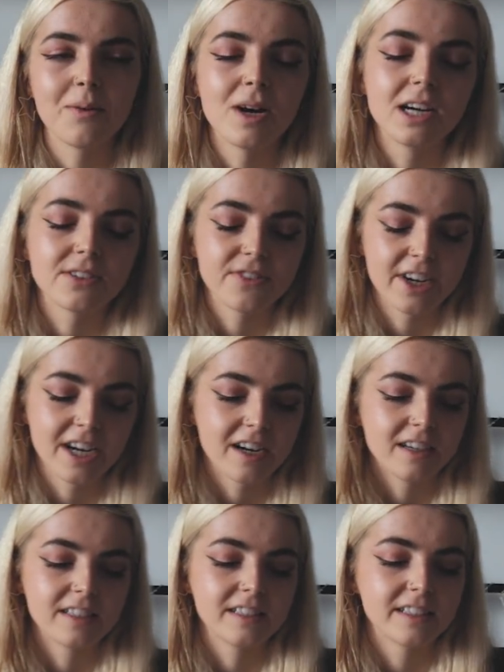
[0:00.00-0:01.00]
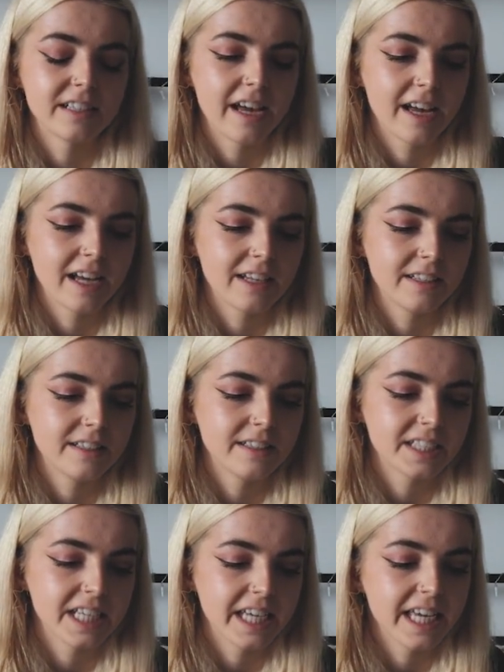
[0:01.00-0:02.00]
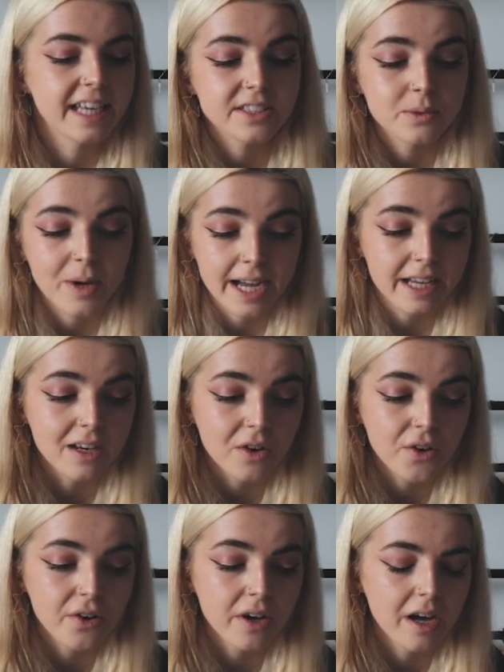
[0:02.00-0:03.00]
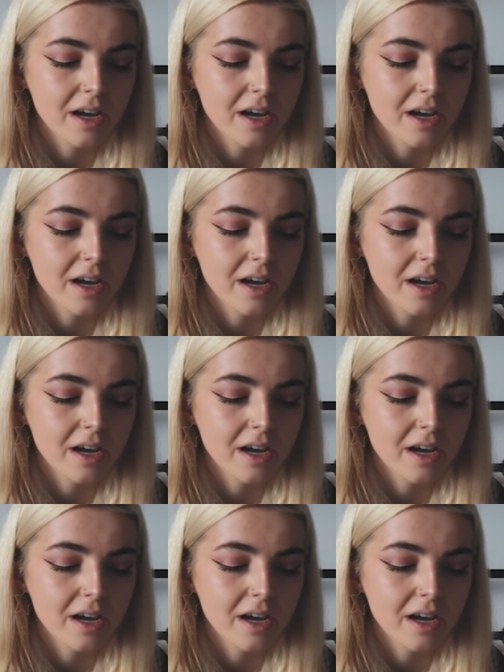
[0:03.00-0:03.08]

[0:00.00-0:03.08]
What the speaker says: he works very hard and he is away a lot,